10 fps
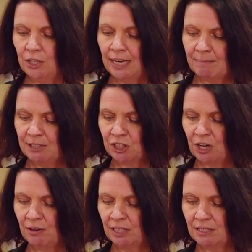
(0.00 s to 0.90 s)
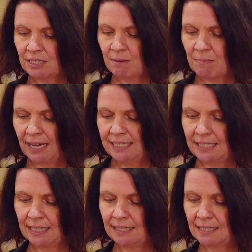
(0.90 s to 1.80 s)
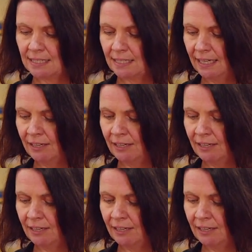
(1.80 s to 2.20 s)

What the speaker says: Let me show you some ideas.